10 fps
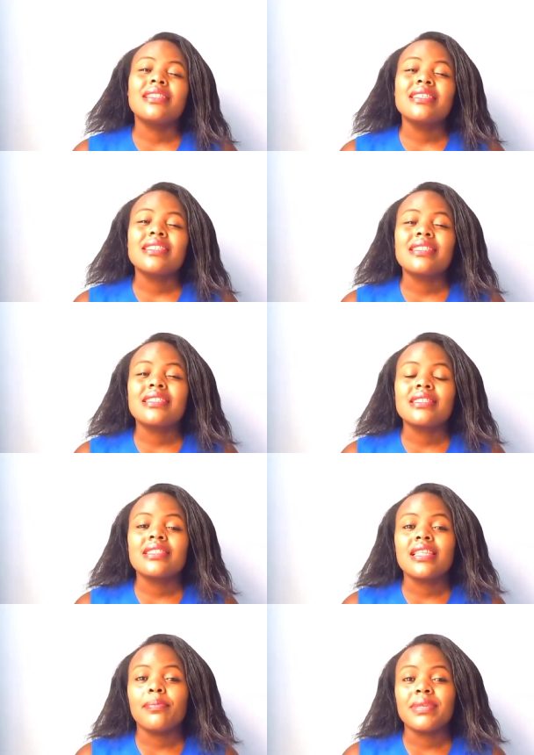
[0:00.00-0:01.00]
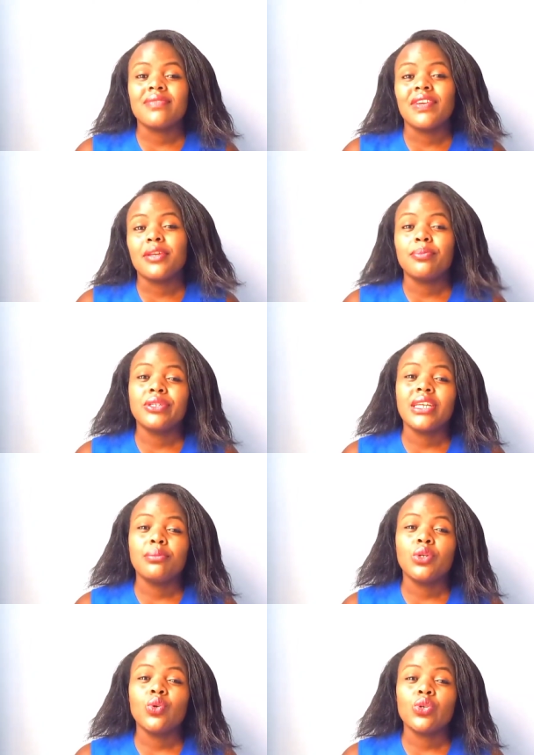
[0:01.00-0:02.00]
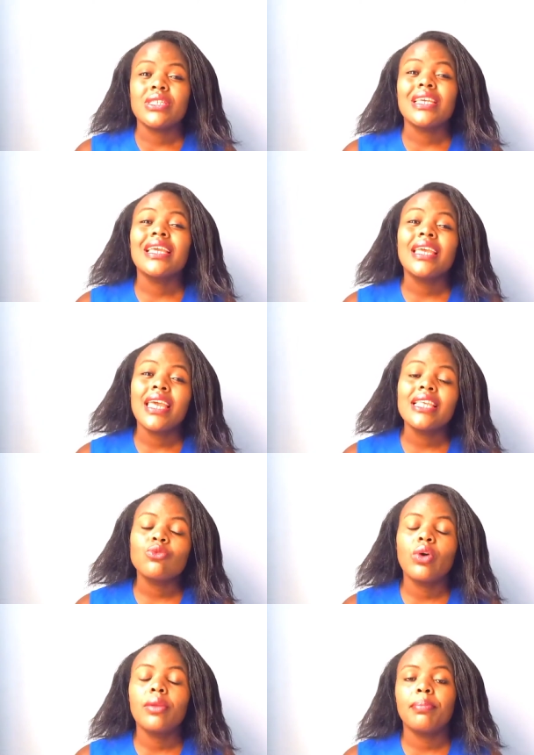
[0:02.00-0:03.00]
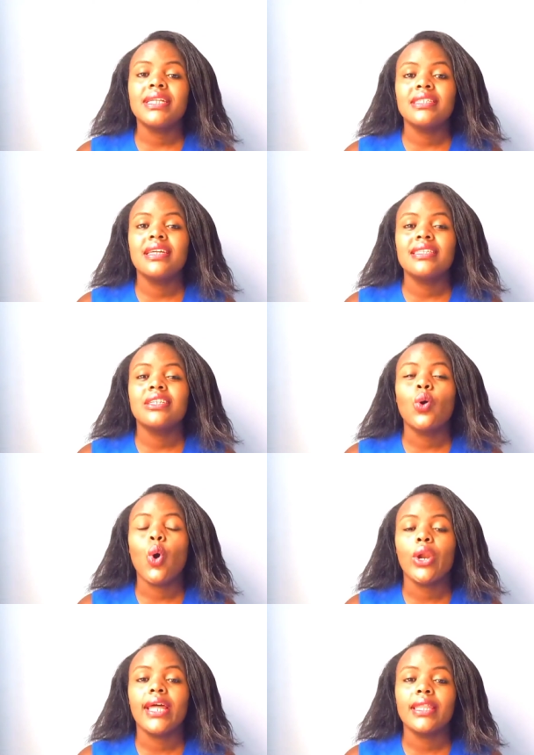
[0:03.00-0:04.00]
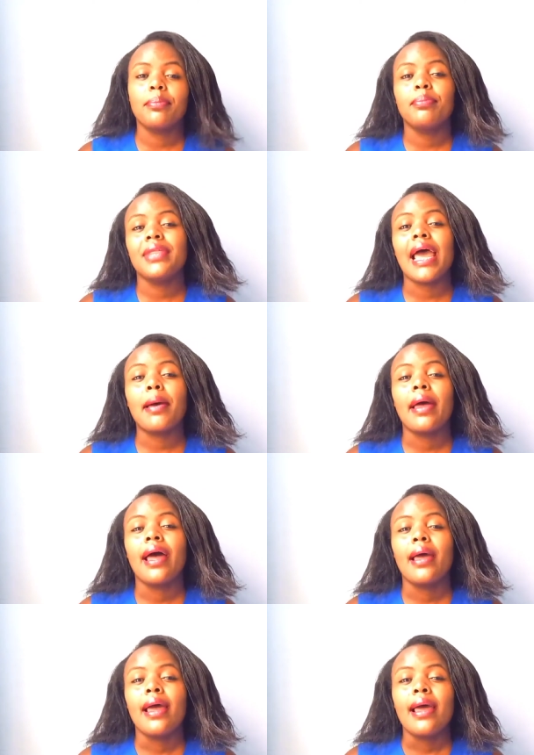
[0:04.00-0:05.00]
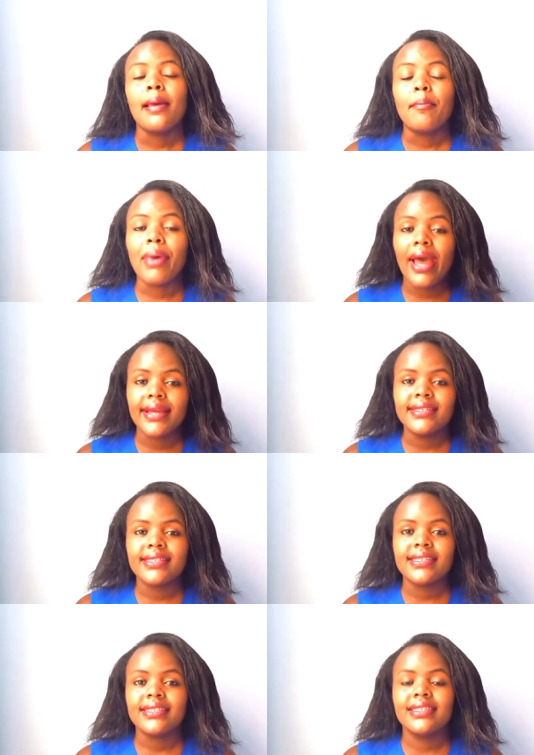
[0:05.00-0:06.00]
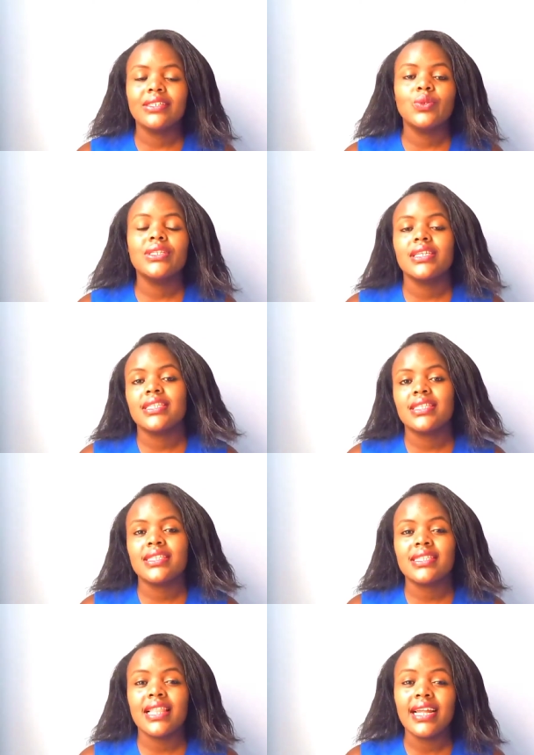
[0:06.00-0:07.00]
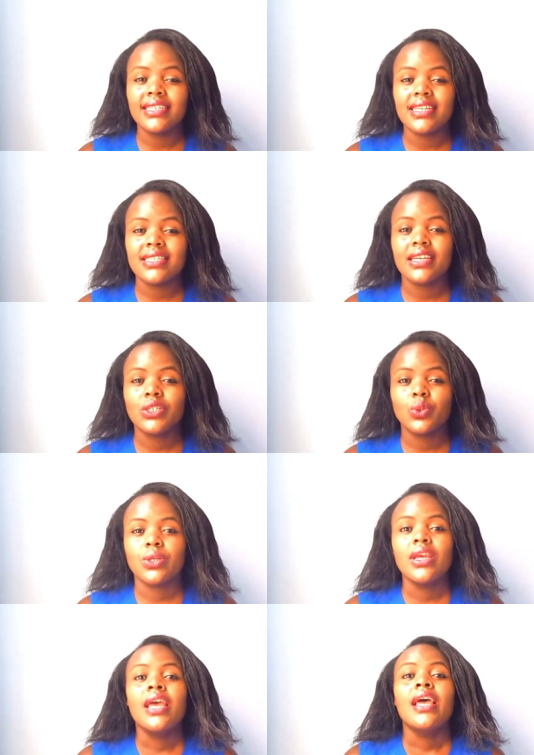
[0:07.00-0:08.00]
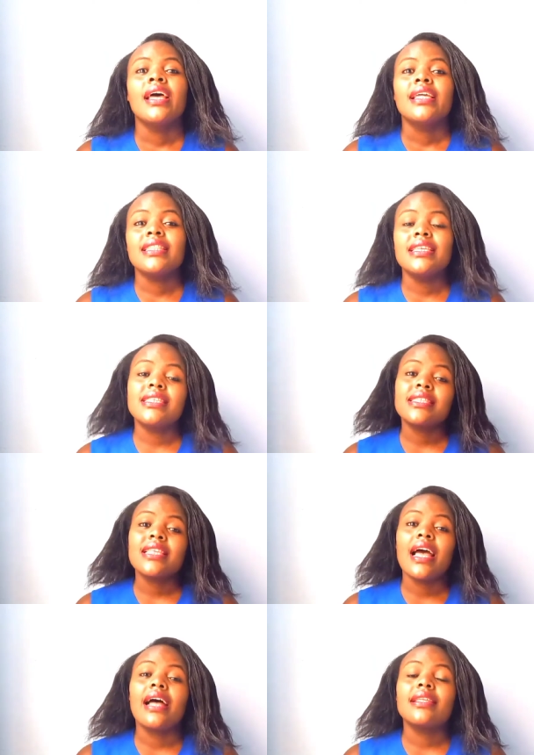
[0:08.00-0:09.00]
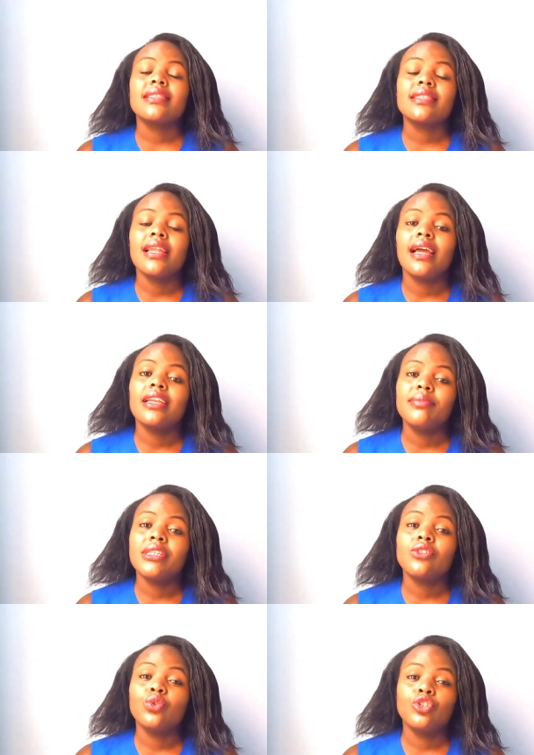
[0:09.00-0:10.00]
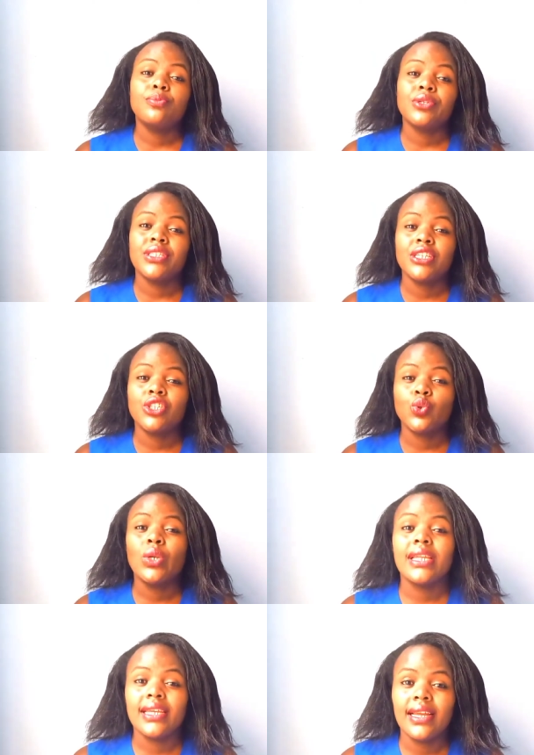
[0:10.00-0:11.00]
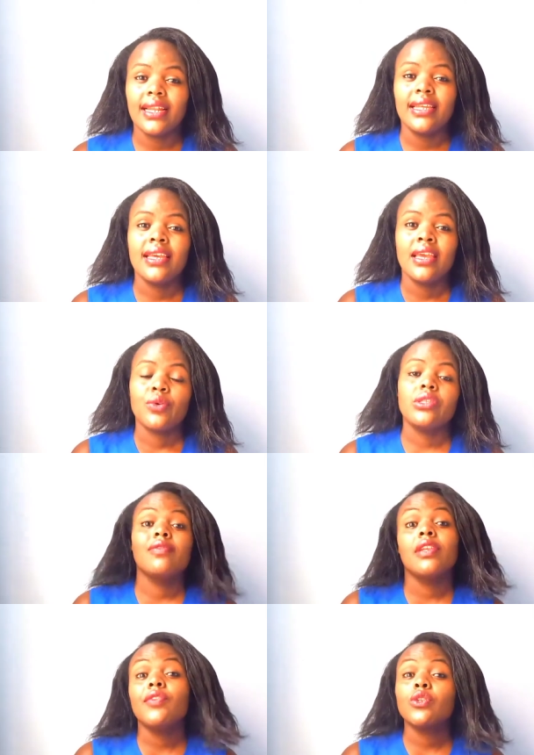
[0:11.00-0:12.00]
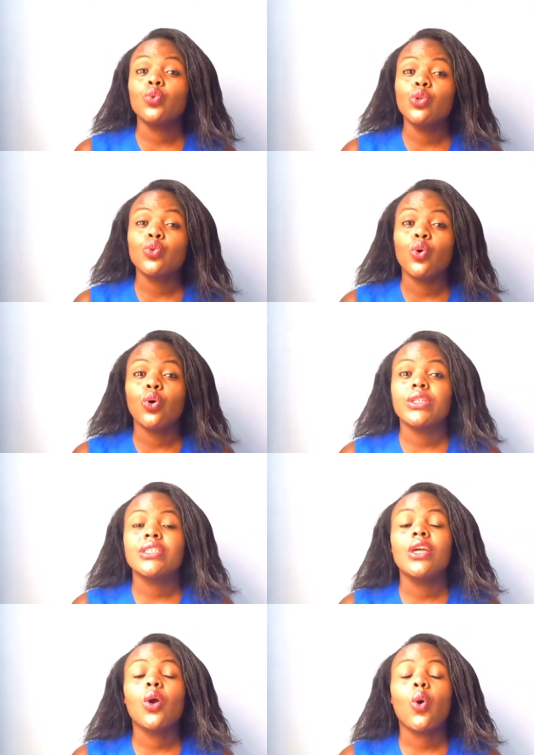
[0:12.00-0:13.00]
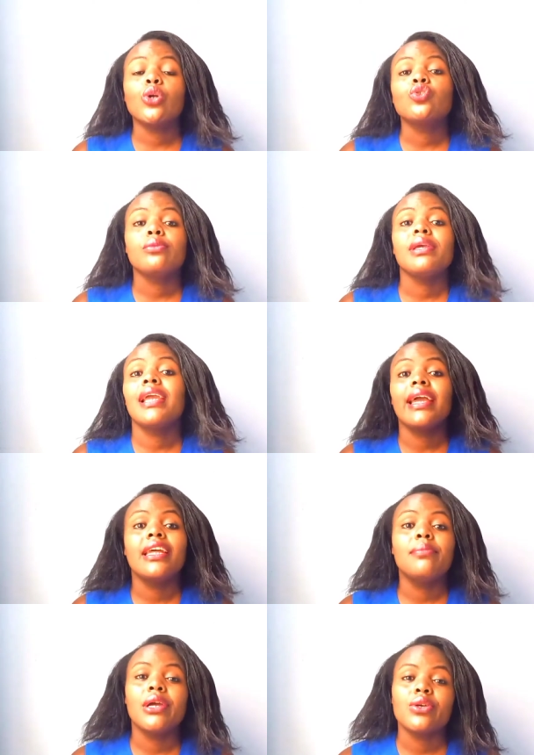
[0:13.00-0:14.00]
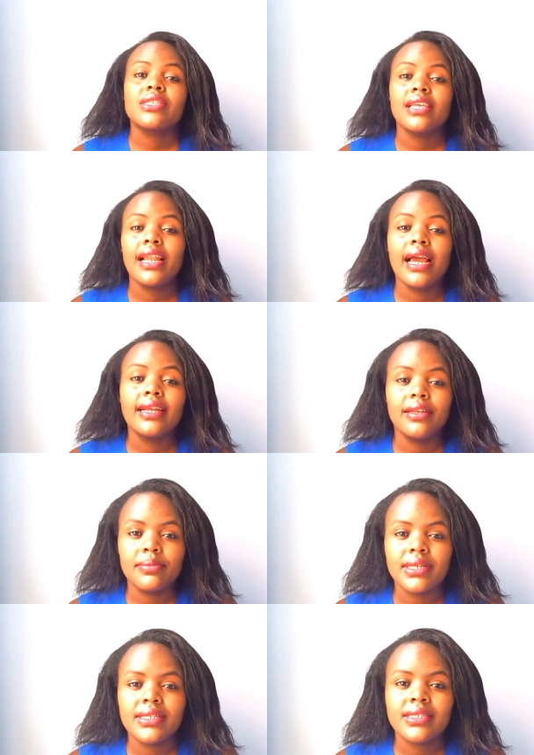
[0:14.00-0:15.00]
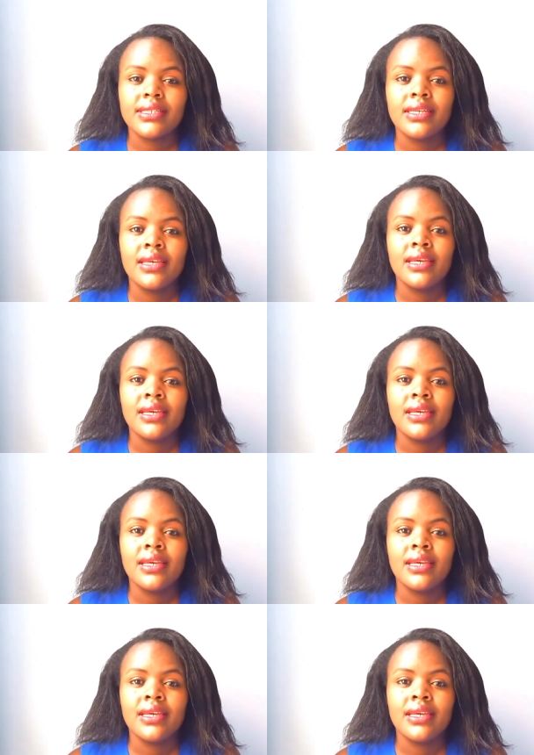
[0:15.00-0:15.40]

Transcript: this step is very important because in case one party doesn't honor the, their part during this land transaction this sale agreement is going to protect you legally. Because even if you have to go to court, the court will be guided by your sale agreement.